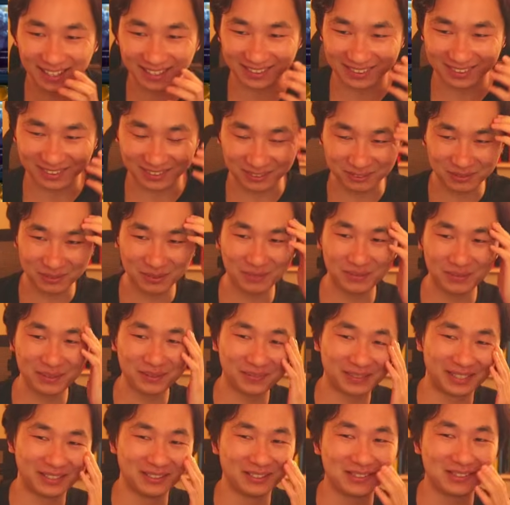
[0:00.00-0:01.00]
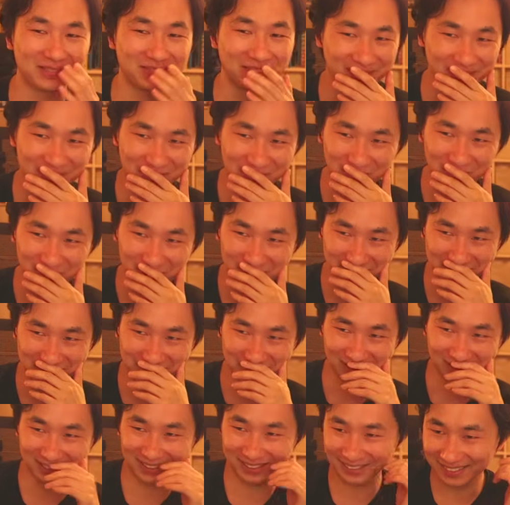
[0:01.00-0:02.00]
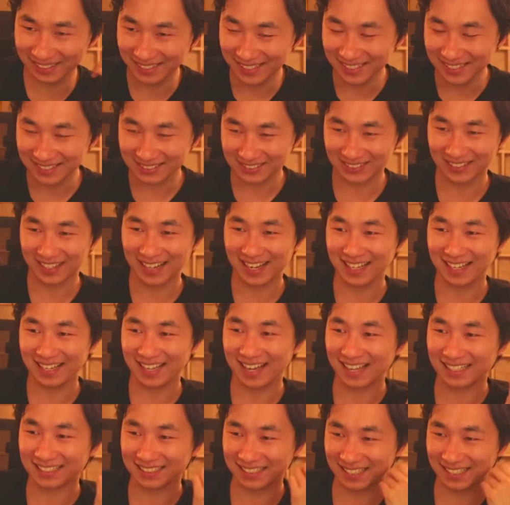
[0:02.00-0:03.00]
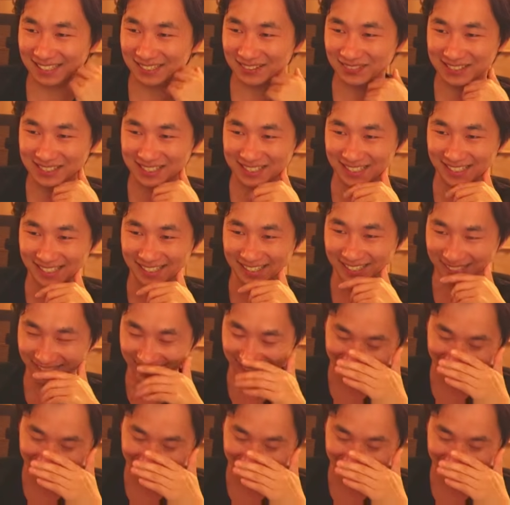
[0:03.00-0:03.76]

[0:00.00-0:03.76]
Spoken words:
that Thermal Beam kills my Doran's Blade. So I actually end up staying, and